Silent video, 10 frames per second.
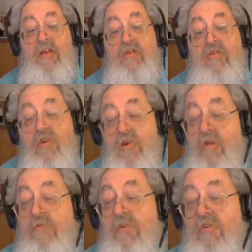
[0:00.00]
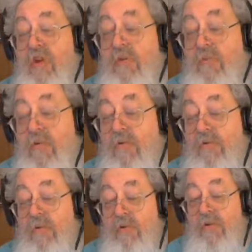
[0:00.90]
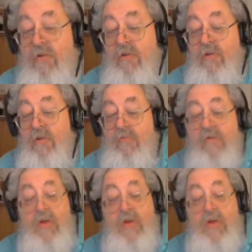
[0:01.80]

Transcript: Turn off your cell phone. If